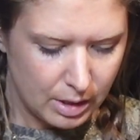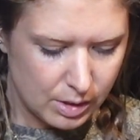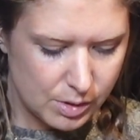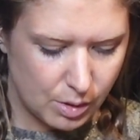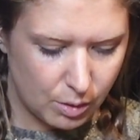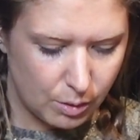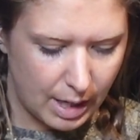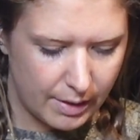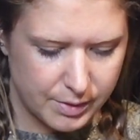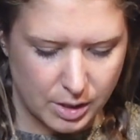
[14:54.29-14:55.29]
So
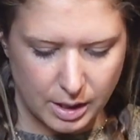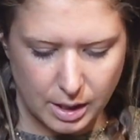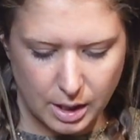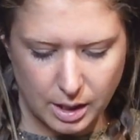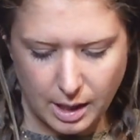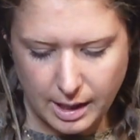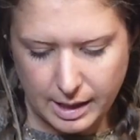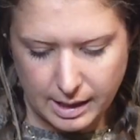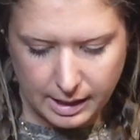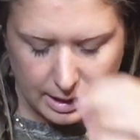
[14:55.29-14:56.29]
after
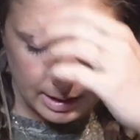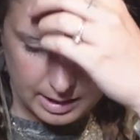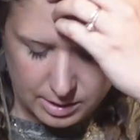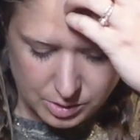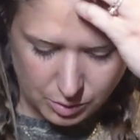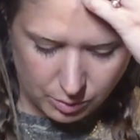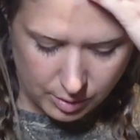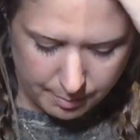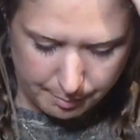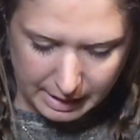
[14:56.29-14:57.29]
I do
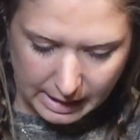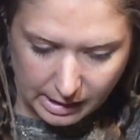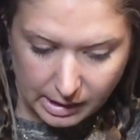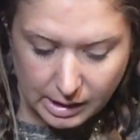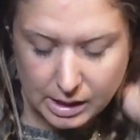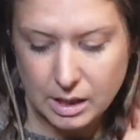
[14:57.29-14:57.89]
the meat,